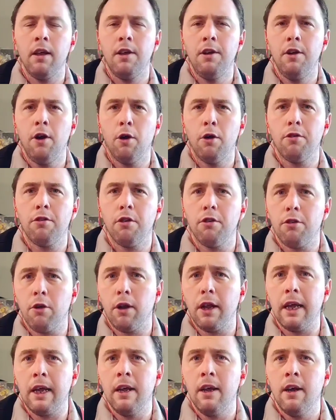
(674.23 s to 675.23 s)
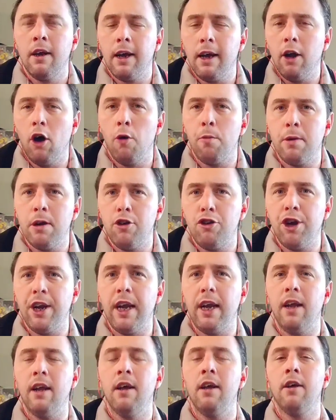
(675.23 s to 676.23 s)
you notice there's only an open
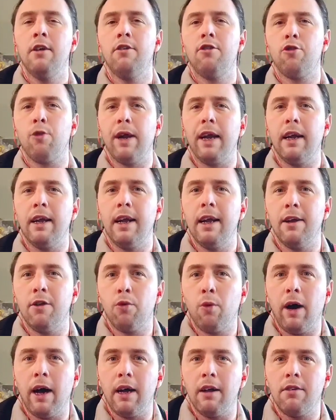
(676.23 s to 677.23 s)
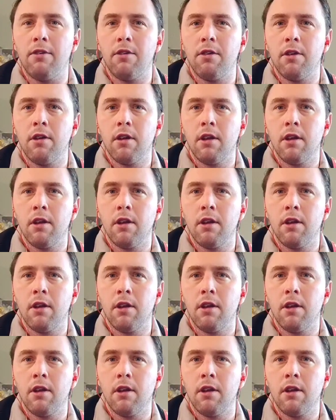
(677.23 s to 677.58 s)
G string hit twice.